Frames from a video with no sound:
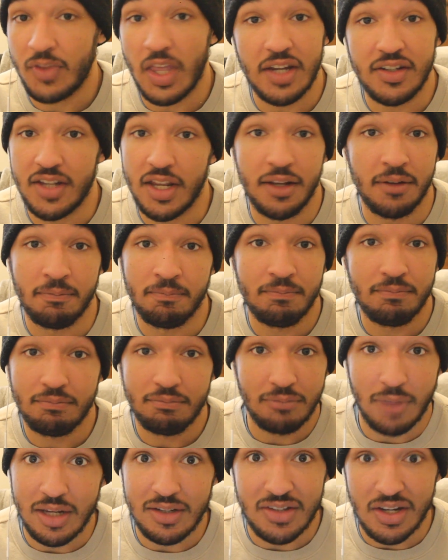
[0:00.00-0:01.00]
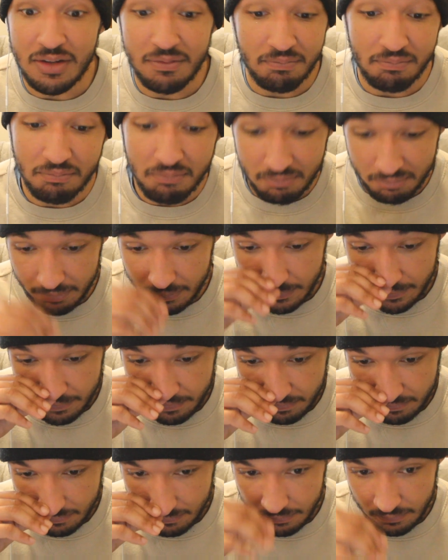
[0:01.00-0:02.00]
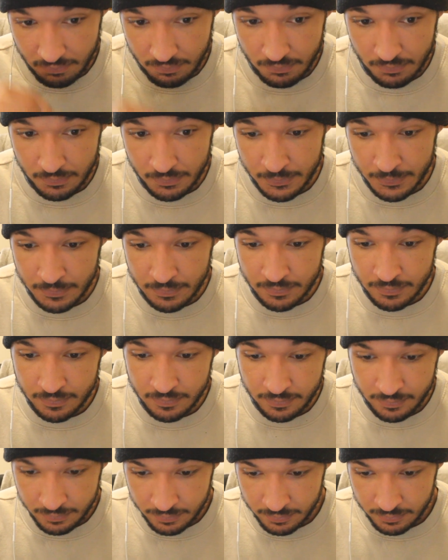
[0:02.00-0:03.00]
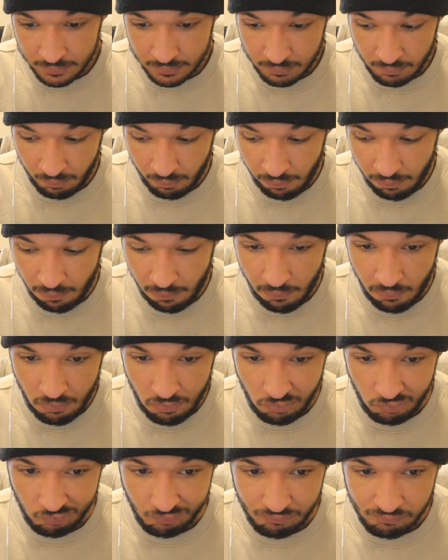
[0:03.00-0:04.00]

They didn't. To go from an expected thirty points for second and fourth